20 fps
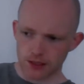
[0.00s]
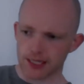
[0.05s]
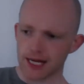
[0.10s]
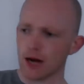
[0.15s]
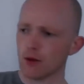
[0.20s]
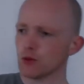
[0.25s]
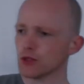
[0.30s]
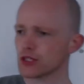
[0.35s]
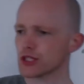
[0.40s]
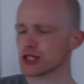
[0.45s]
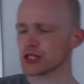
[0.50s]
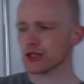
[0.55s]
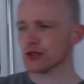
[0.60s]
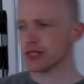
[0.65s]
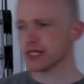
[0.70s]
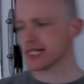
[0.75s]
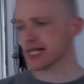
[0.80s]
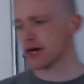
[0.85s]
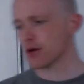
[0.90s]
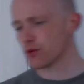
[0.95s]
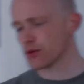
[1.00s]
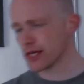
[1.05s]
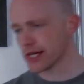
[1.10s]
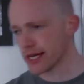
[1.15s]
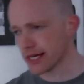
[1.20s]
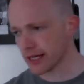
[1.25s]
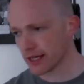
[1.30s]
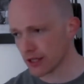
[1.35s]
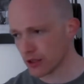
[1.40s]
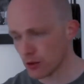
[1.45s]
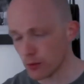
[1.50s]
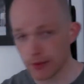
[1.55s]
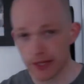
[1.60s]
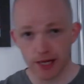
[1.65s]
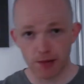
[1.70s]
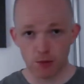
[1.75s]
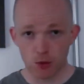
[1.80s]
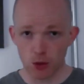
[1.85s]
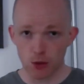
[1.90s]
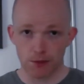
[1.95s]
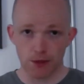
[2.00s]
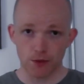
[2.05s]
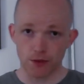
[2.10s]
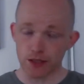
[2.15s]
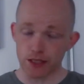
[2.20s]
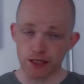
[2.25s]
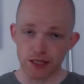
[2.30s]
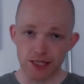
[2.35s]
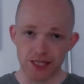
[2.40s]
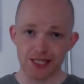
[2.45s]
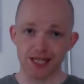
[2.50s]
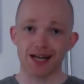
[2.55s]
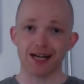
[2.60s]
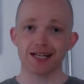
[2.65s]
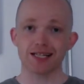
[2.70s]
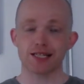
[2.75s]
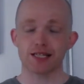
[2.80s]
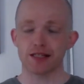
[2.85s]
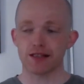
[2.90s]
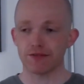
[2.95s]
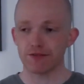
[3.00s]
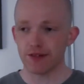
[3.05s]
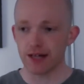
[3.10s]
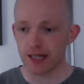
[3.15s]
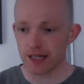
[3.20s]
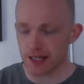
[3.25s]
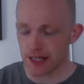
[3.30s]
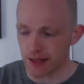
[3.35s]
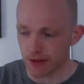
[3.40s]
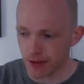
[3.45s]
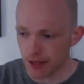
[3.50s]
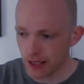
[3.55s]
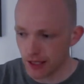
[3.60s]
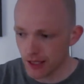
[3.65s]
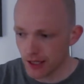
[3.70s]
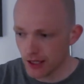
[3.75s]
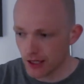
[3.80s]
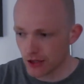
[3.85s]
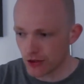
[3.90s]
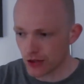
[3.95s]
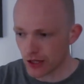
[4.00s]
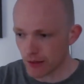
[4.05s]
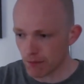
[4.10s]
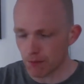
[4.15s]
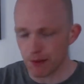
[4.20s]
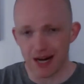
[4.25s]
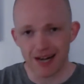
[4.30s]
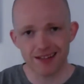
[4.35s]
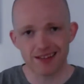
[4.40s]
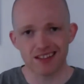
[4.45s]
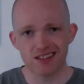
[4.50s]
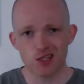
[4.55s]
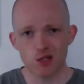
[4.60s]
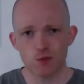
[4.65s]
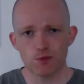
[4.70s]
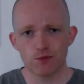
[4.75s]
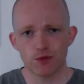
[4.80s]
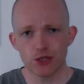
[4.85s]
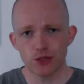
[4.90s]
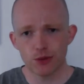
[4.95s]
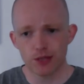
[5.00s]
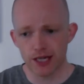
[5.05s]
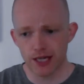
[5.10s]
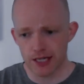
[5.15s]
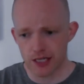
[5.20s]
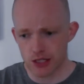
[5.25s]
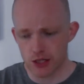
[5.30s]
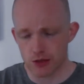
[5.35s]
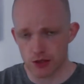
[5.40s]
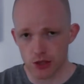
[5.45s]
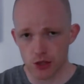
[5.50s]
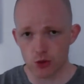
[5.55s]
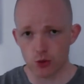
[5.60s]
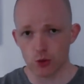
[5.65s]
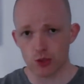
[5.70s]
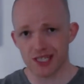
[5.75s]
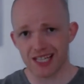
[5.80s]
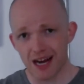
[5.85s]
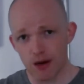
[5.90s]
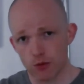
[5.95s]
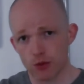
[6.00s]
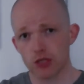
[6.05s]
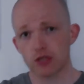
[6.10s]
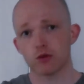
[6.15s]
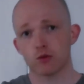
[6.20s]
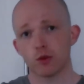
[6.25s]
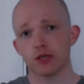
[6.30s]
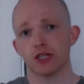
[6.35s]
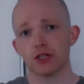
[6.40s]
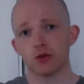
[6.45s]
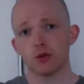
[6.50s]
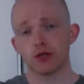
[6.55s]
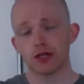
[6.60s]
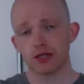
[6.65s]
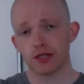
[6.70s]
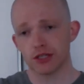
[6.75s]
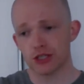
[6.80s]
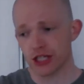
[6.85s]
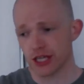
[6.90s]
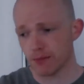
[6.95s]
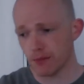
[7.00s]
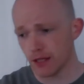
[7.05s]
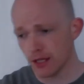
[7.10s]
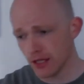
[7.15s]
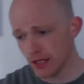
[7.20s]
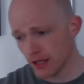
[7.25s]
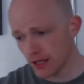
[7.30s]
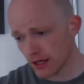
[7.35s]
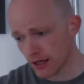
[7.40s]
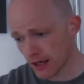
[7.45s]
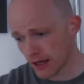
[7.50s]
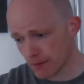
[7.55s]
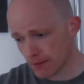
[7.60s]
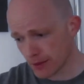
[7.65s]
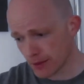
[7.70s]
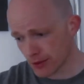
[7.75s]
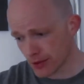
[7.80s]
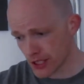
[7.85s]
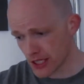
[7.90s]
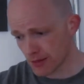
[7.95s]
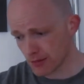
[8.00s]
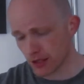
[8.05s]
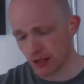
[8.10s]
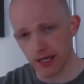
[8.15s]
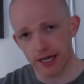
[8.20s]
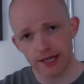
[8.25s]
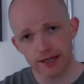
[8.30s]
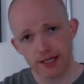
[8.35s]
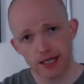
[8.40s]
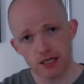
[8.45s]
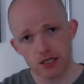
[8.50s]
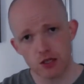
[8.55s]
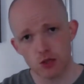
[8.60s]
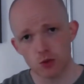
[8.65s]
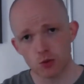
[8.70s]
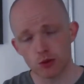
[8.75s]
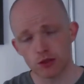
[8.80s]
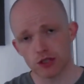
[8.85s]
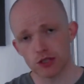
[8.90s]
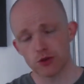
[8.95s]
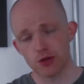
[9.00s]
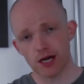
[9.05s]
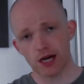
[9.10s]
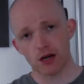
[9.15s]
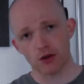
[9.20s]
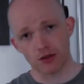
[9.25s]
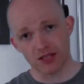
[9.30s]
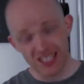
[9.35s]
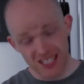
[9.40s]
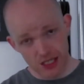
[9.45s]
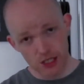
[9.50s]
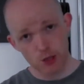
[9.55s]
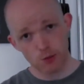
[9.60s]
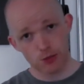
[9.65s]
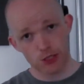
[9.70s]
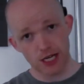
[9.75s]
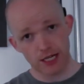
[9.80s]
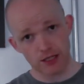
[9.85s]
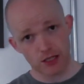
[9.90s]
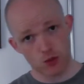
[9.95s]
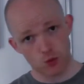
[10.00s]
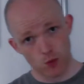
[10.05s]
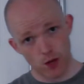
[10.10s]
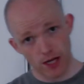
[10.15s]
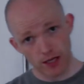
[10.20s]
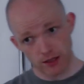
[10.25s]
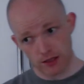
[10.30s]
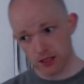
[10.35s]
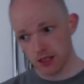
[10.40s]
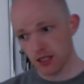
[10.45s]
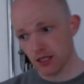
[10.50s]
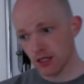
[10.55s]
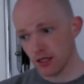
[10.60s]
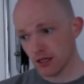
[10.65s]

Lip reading: Countless studies out there. You know me, I'm all about the science and the facts. I try to back things up for you guys so there's no doubt when you go into the gym. People seem to like that, so we'll do that on this subject as well.